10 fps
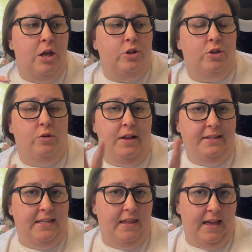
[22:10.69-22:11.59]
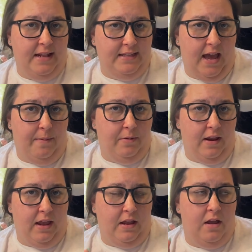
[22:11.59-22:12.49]
So let's say that's
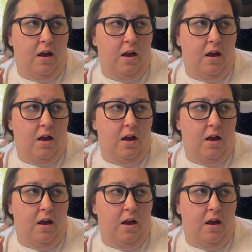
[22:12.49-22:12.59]
happening.